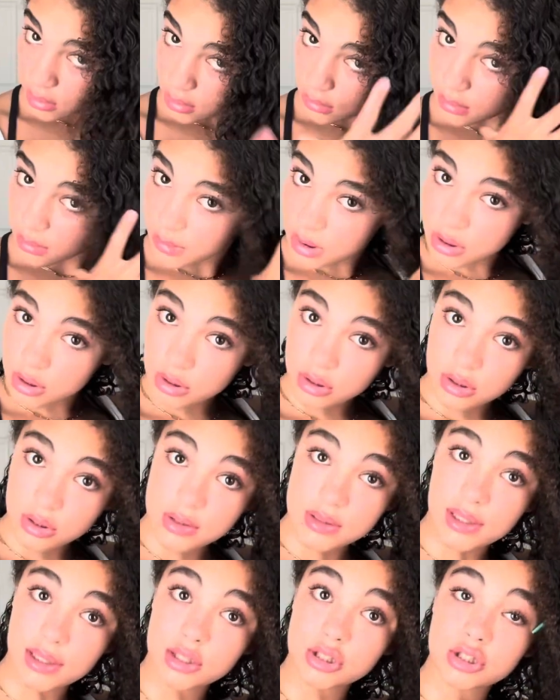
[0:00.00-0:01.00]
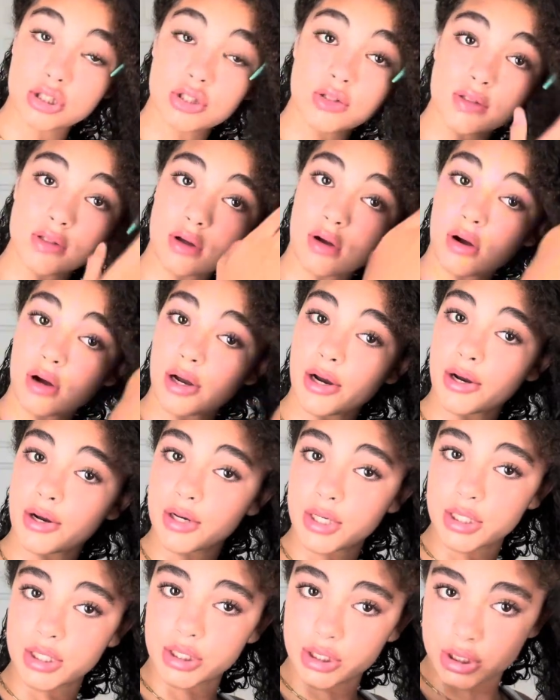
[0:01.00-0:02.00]
wanna make sure your sections are
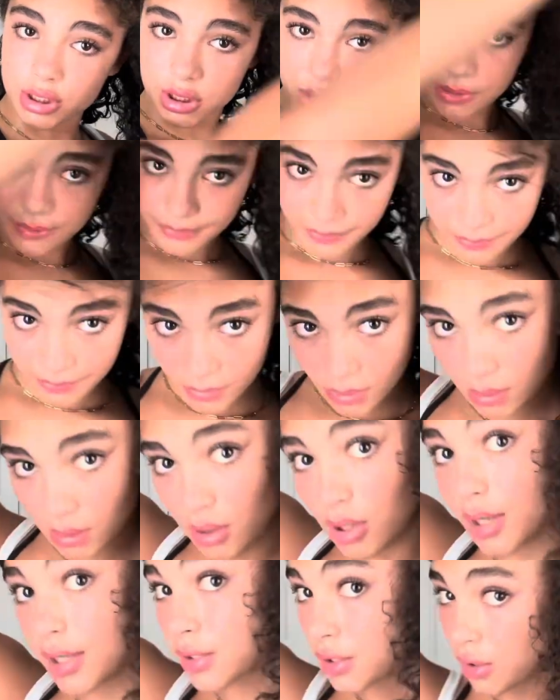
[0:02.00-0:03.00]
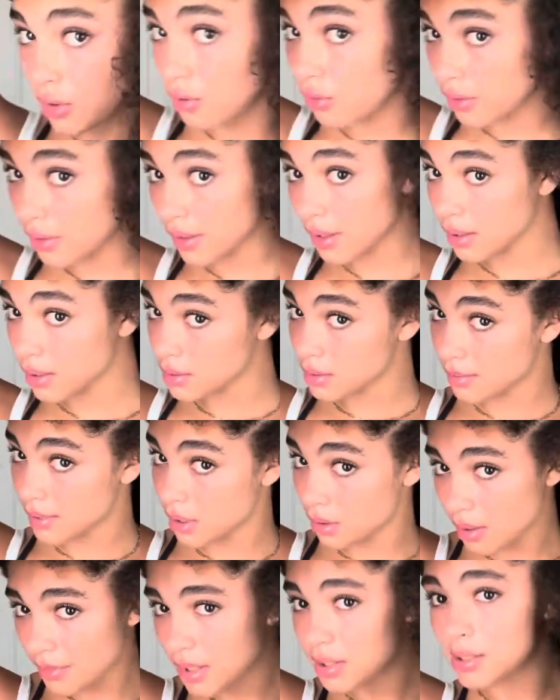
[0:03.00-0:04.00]
not too thick.
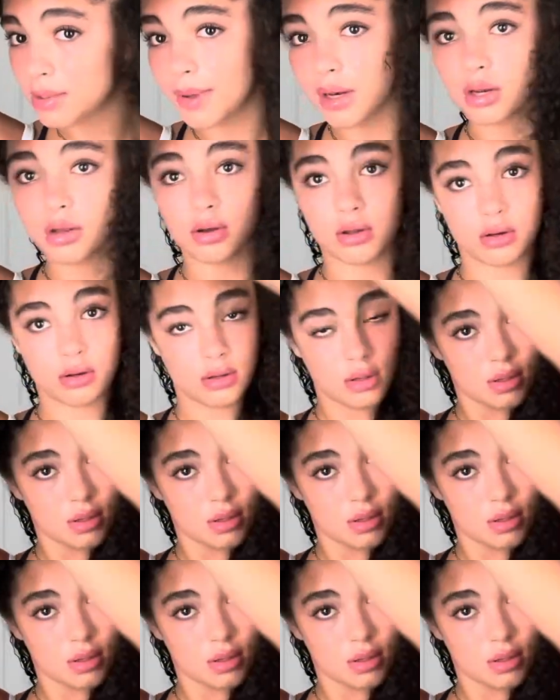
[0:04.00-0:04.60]
Depending on